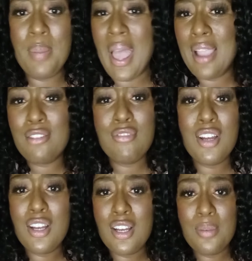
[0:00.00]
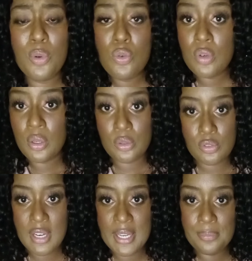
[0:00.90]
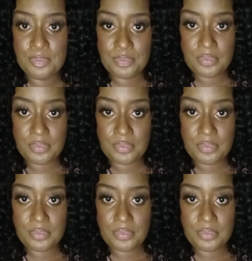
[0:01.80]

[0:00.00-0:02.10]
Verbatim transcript: back rub. Who knows, right?